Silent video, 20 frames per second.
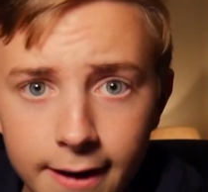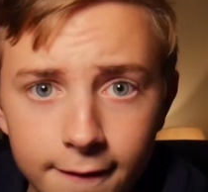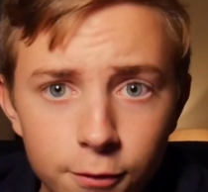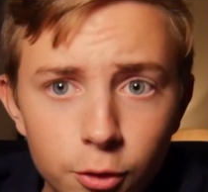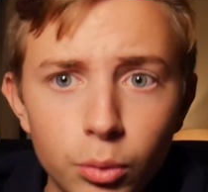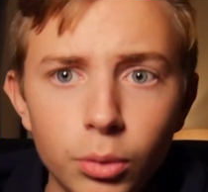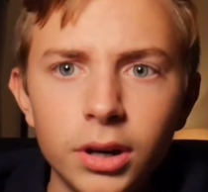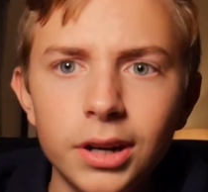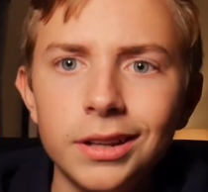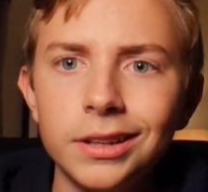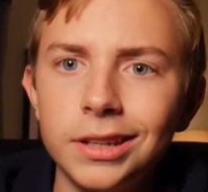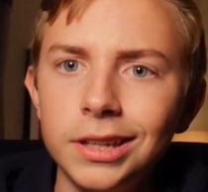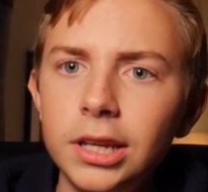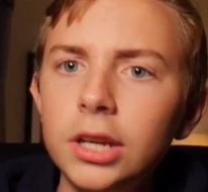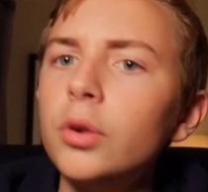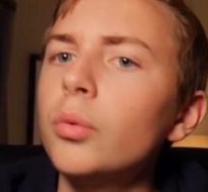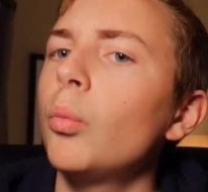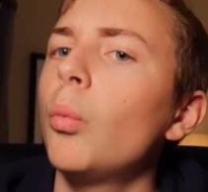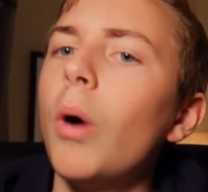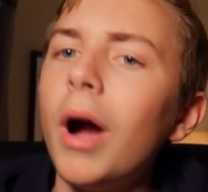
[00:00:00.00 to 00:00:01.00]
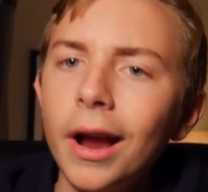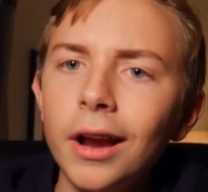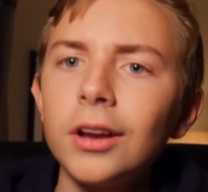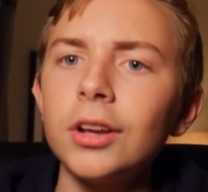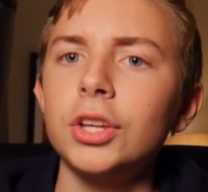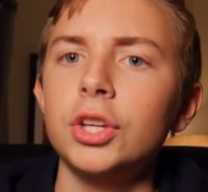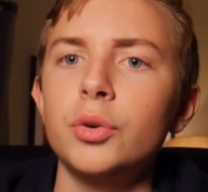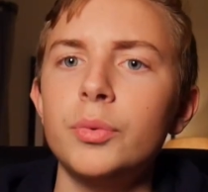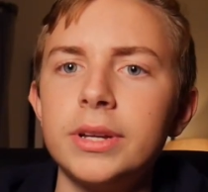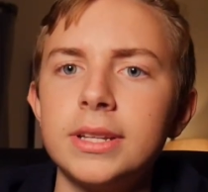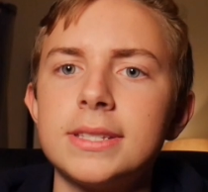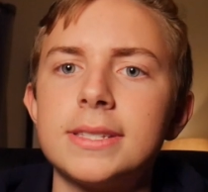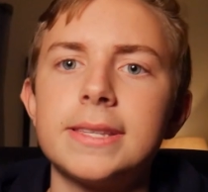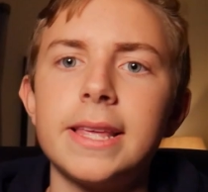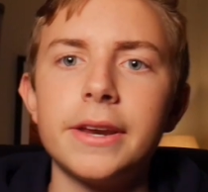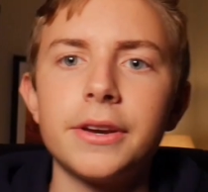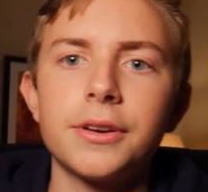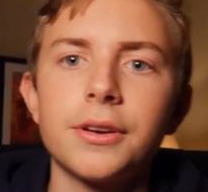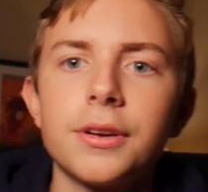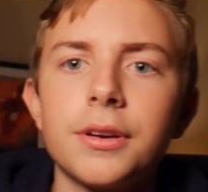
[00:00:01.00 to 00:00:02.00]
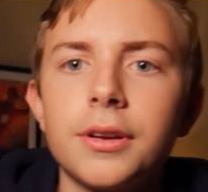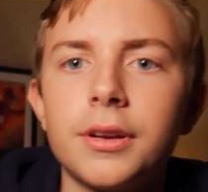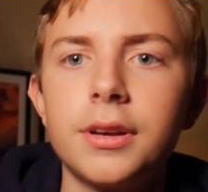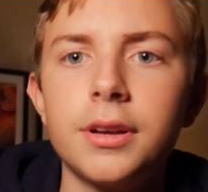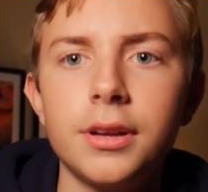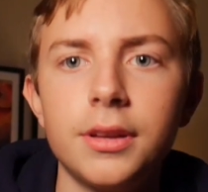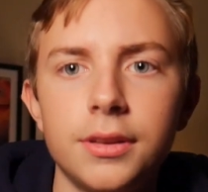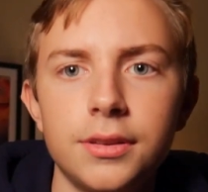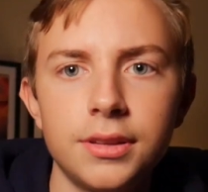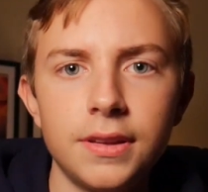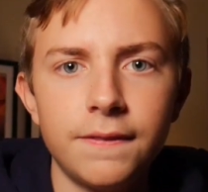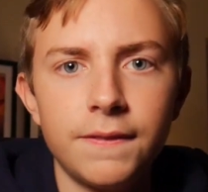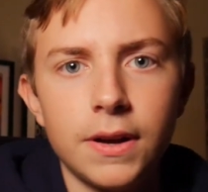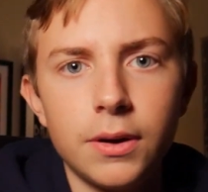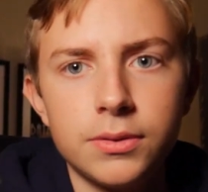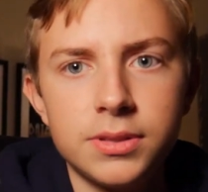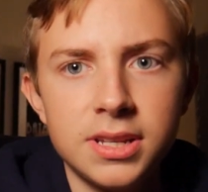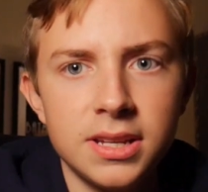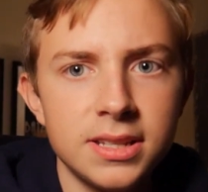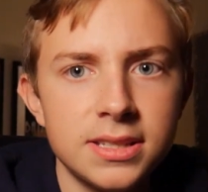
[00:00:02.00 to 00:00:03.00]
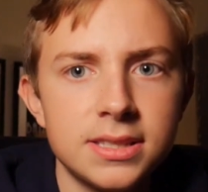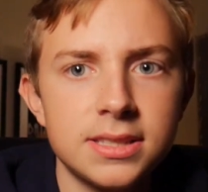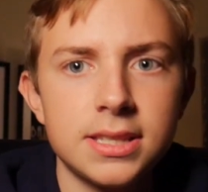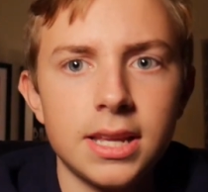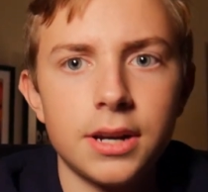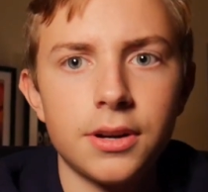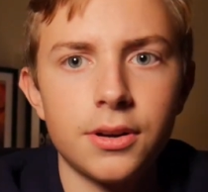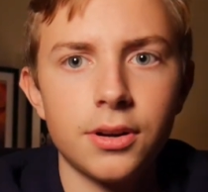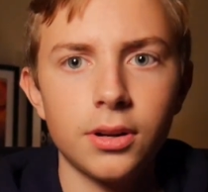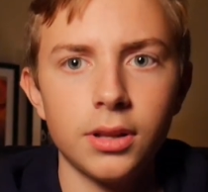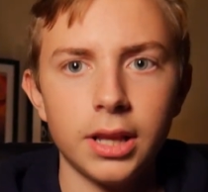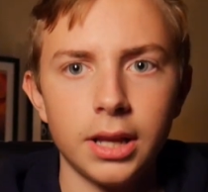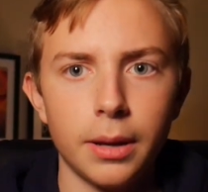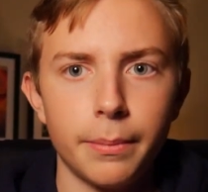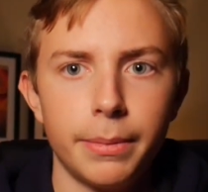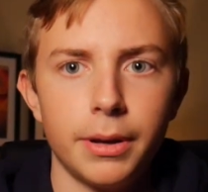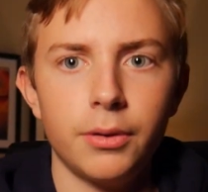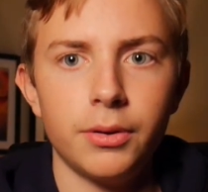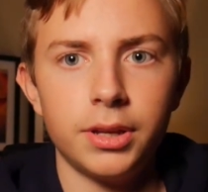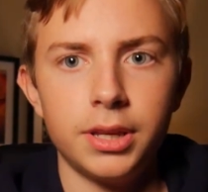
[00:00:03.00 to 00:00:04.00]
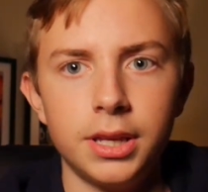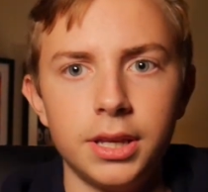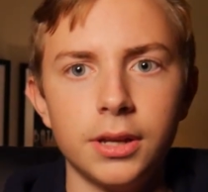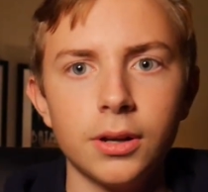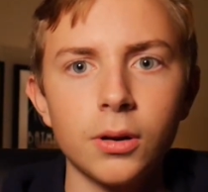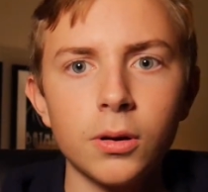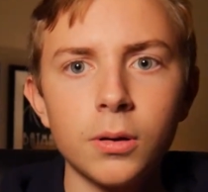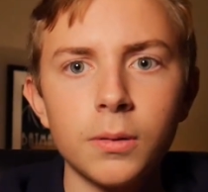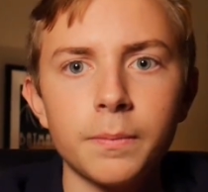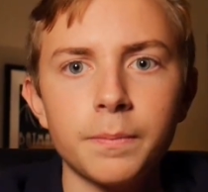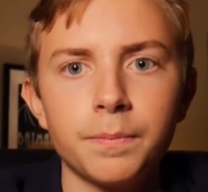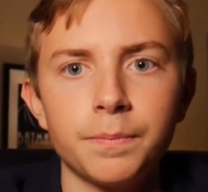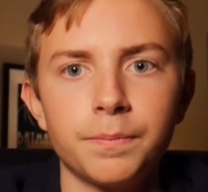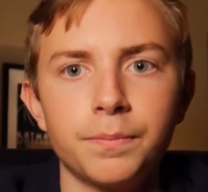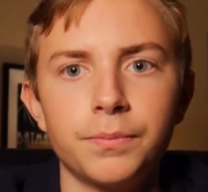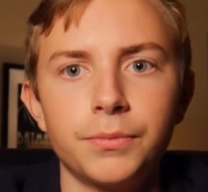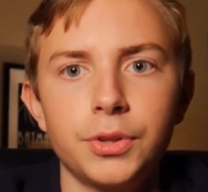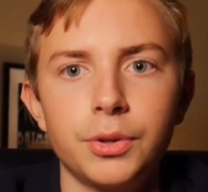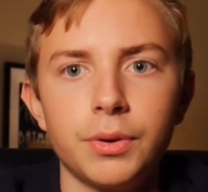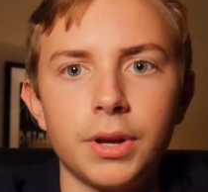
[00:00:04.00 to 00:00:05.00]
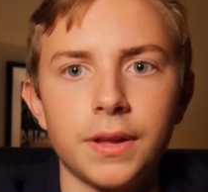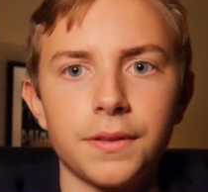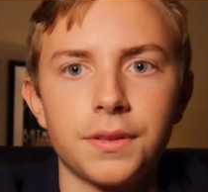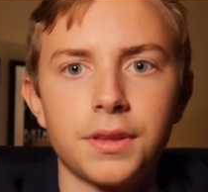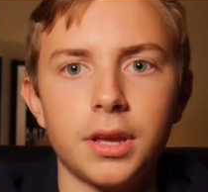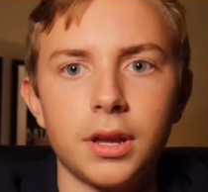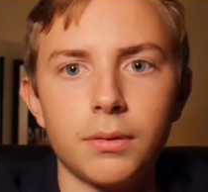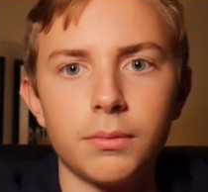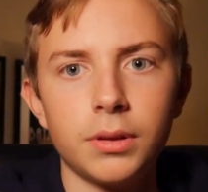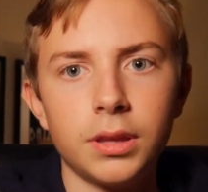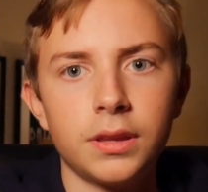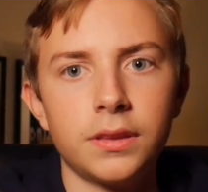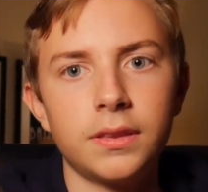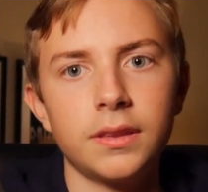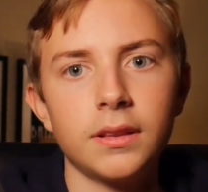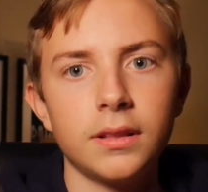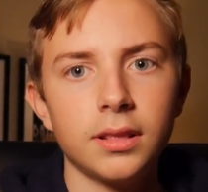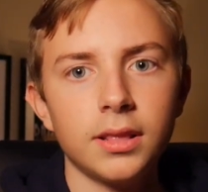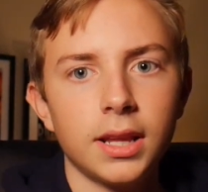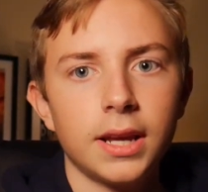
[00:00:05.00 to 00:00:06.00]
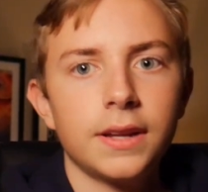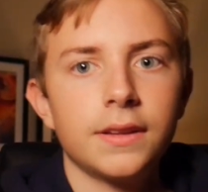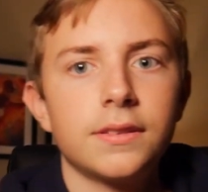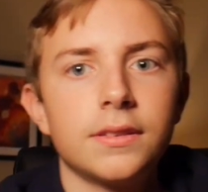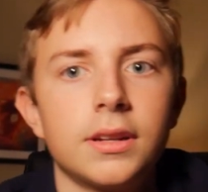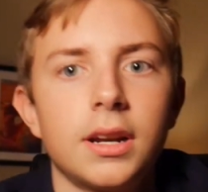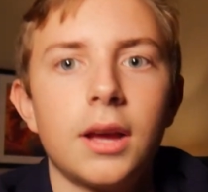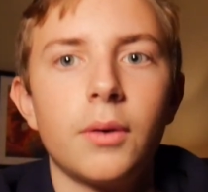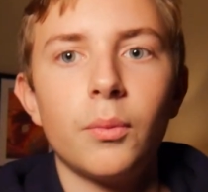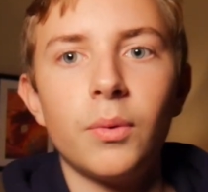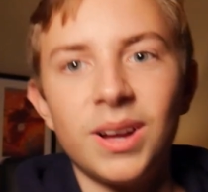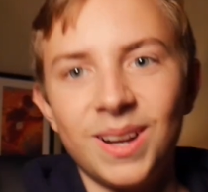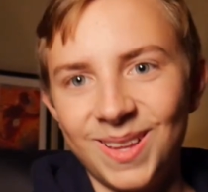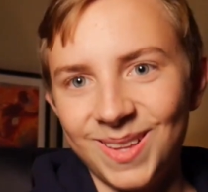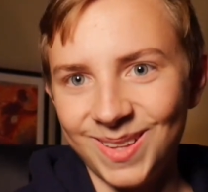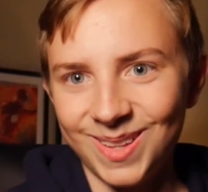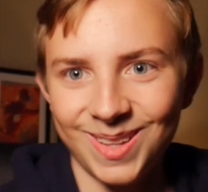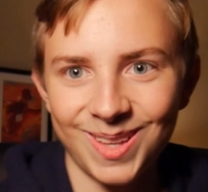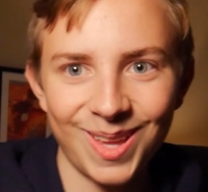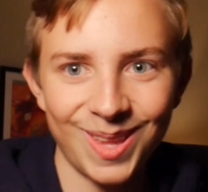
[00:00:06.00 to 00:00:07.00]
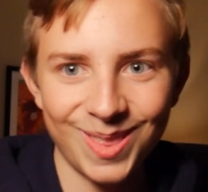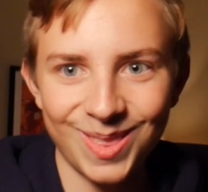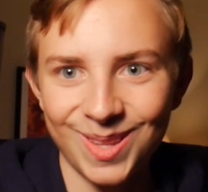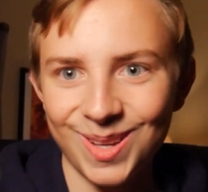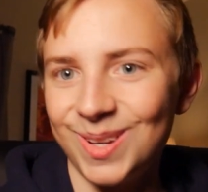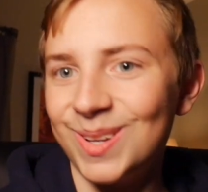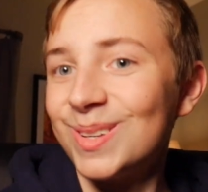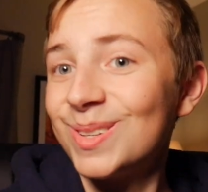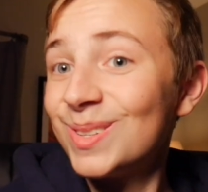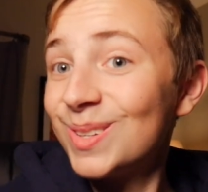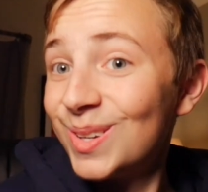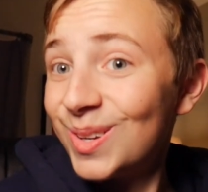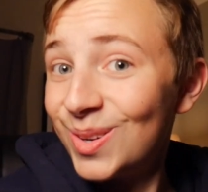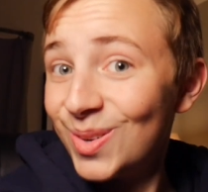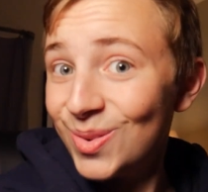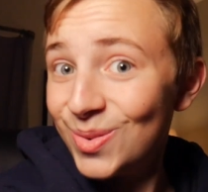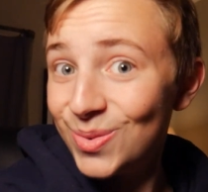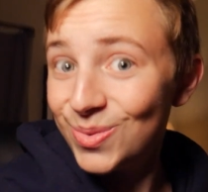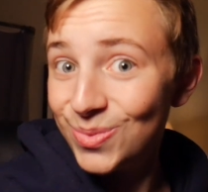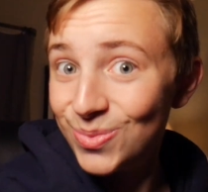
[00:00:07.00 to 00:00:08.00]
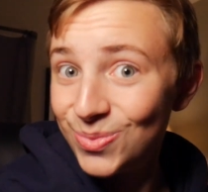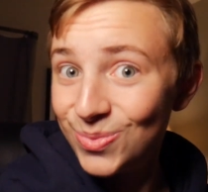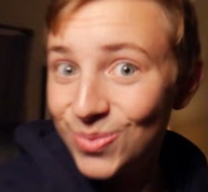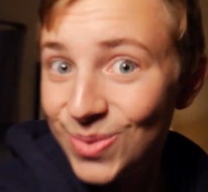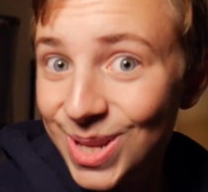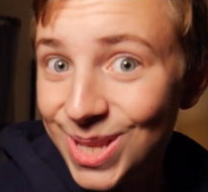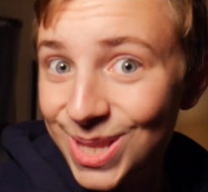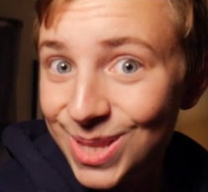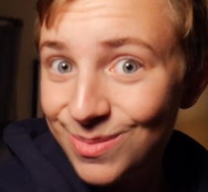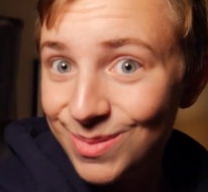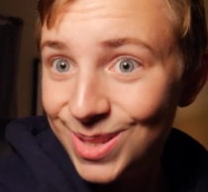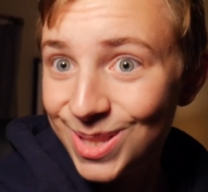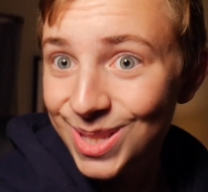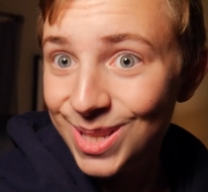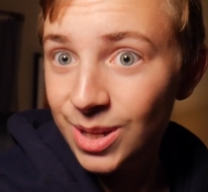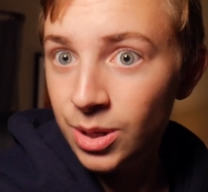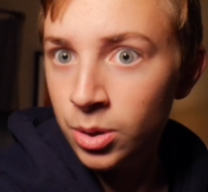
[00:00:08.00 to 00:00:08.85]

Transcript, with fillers: And if you're wondering, Keen, why aren't you in center? Because if I was in center, like about here, you guys can't really see the lights. I want to get in the Christmas,